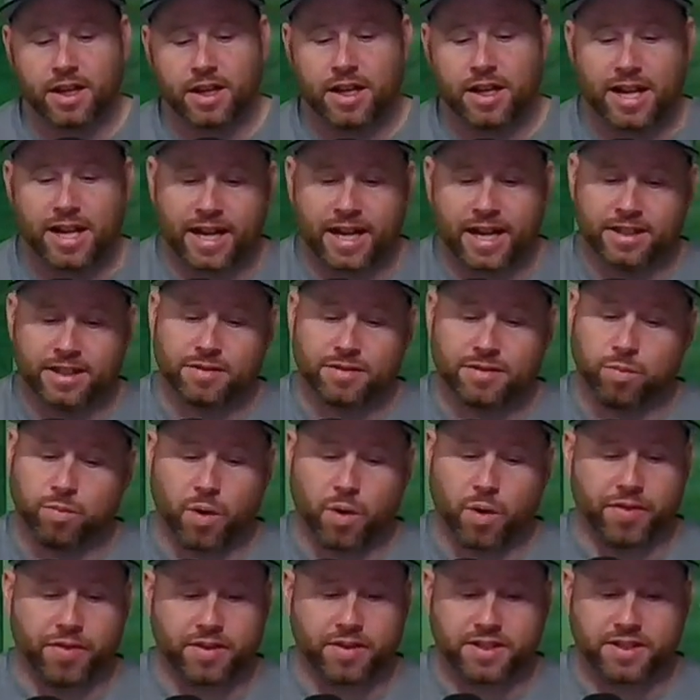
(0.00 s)
it's
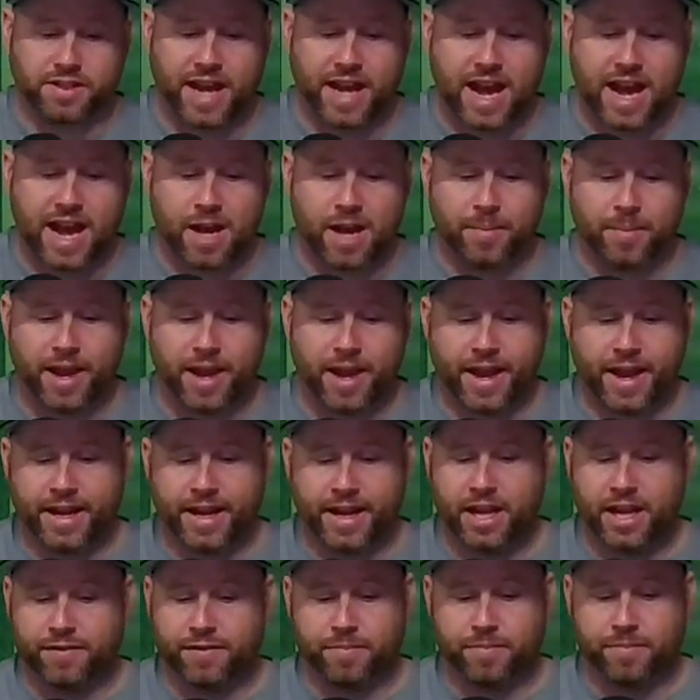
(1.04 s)
worth a stab. And
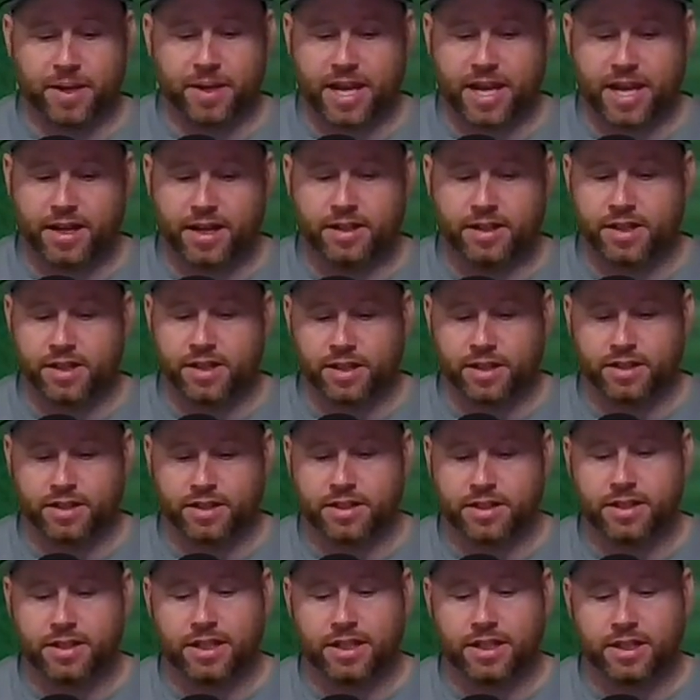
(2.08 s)
if McKinnon does
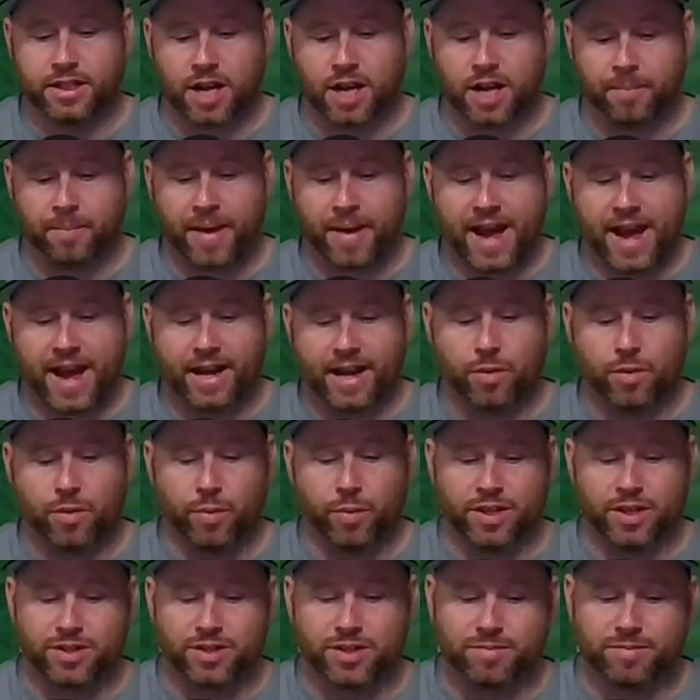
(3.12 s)
come back,
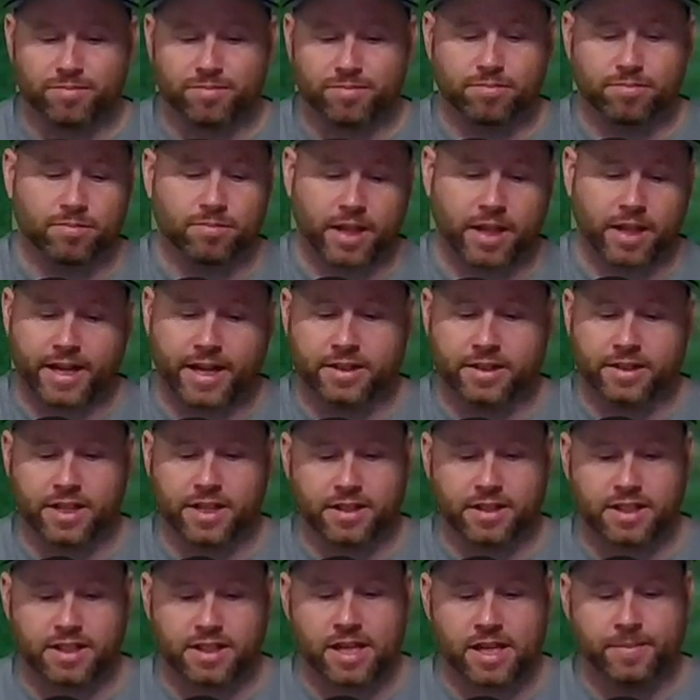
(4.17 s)
which, like I said,
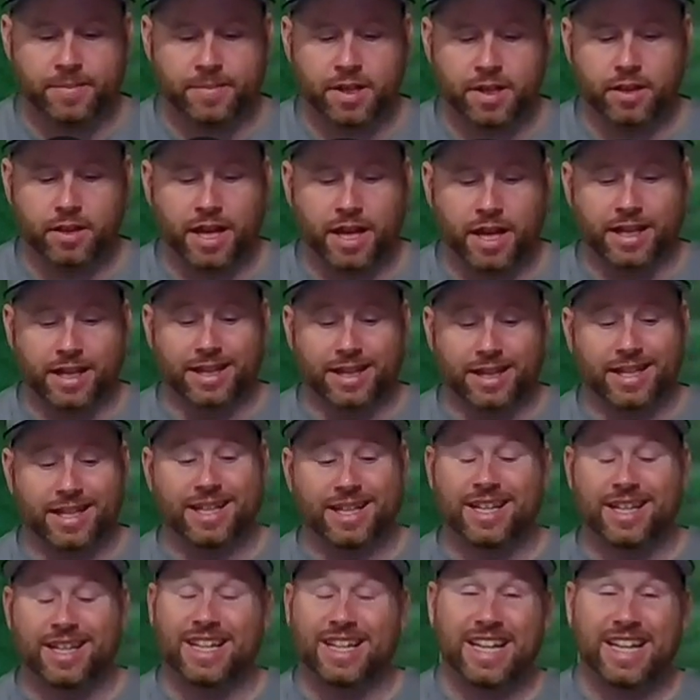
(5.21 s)
seems unlikely,
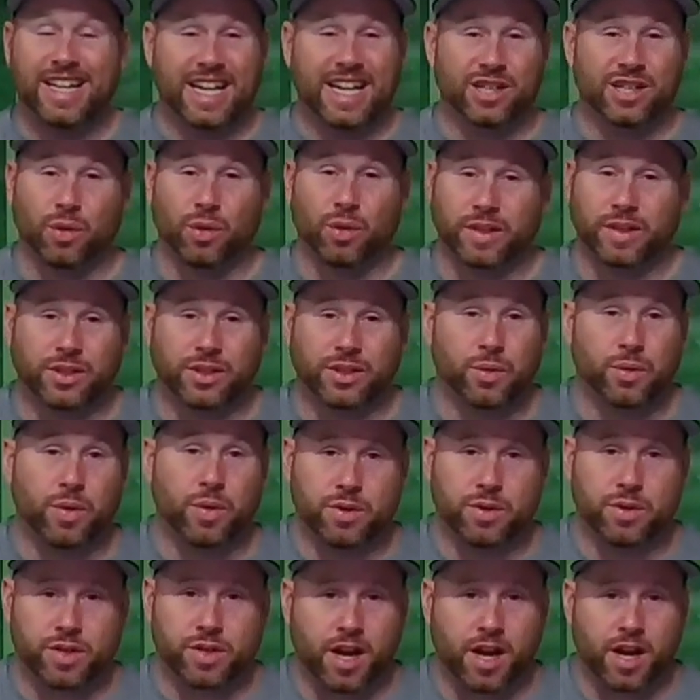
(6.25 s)
he's only
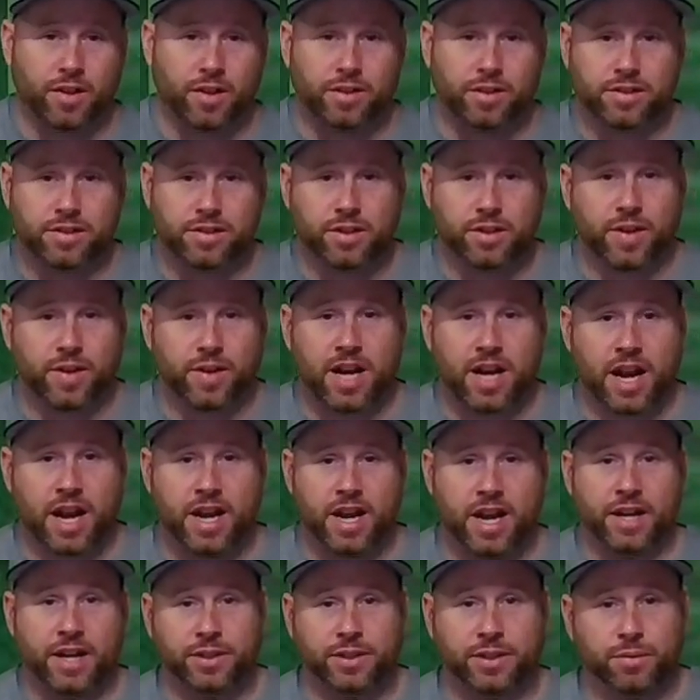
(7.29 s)
$200. So
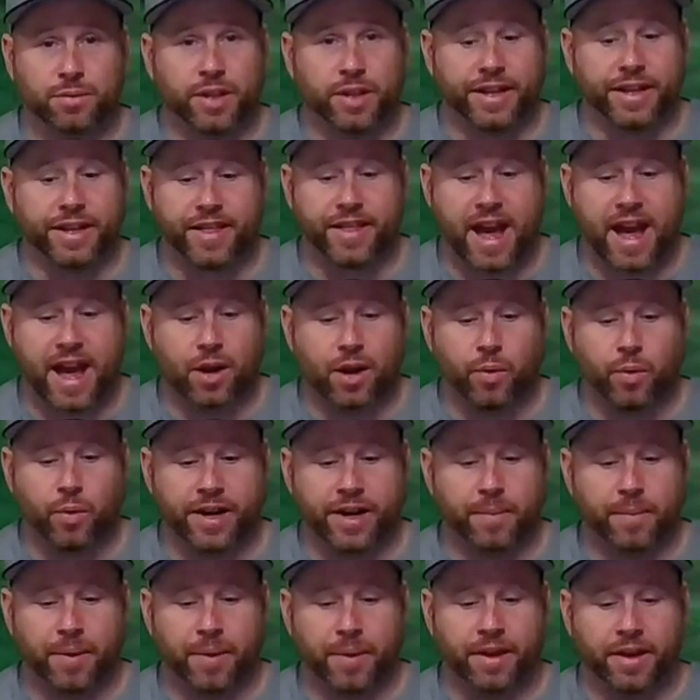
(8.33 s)
I do like that quite
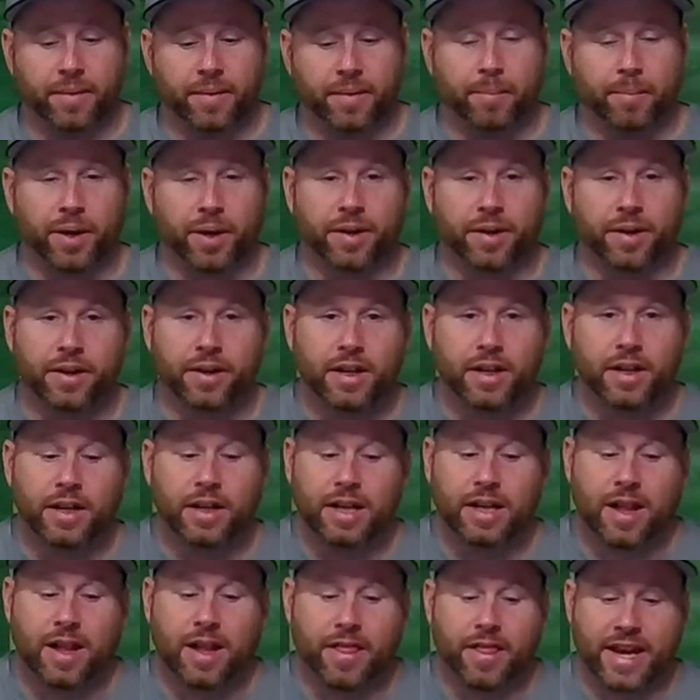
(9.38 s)
a bit. But
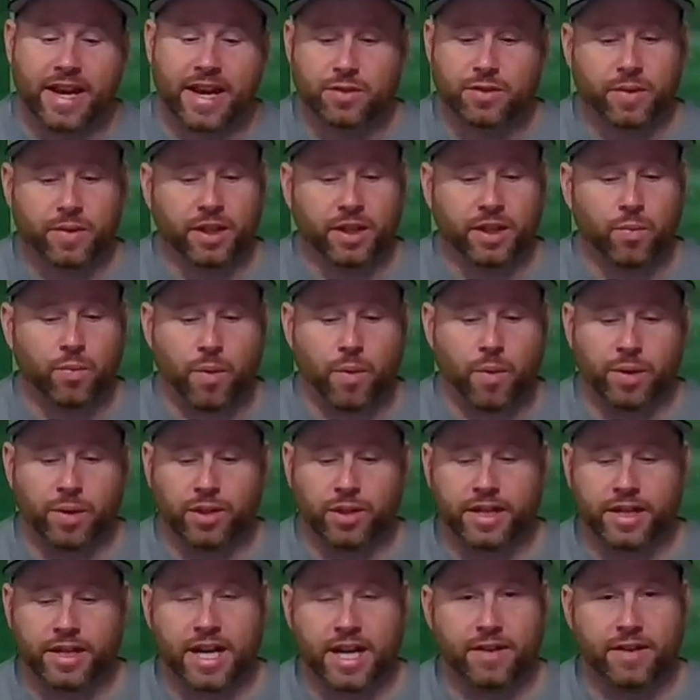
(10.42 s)
that's really what we're
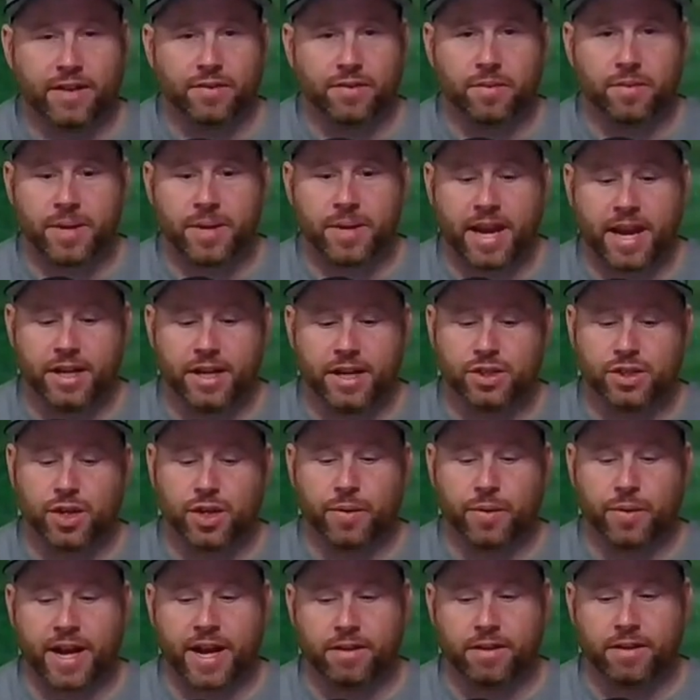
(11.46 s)
looking at from a
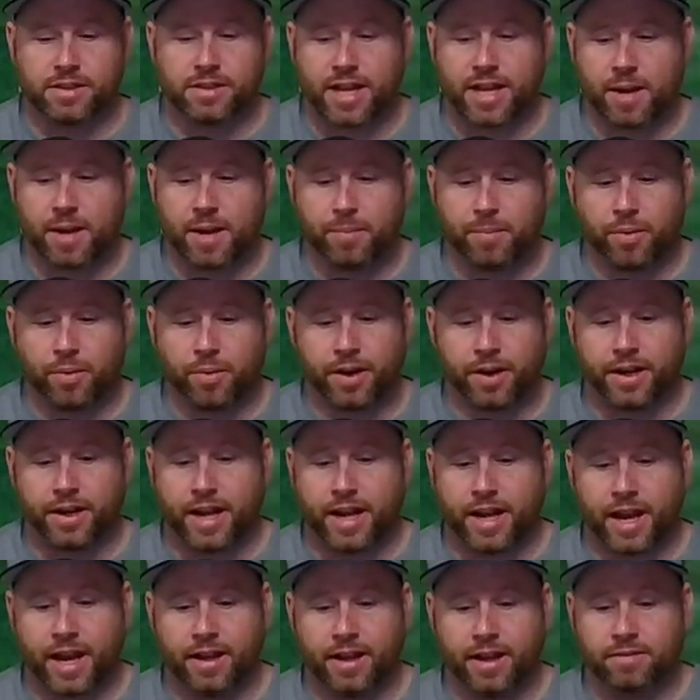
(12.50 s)
showdown standpoint,
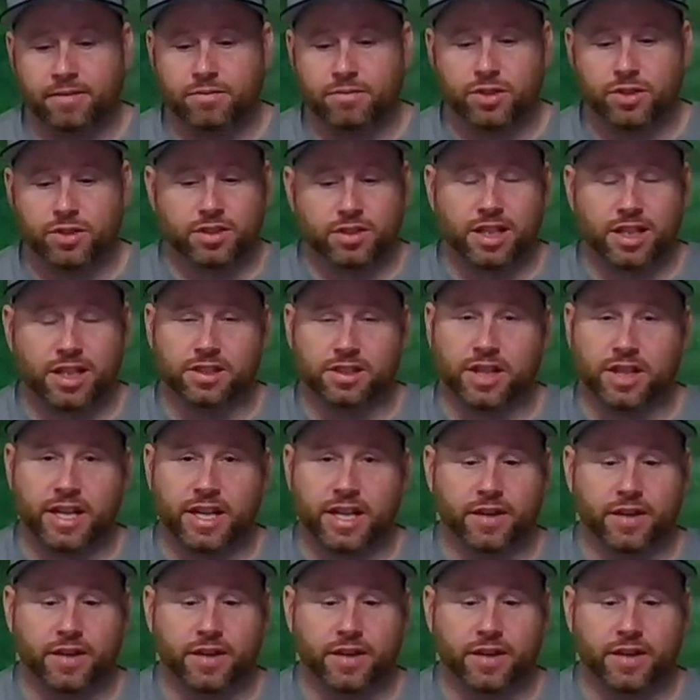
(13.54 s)
and just excited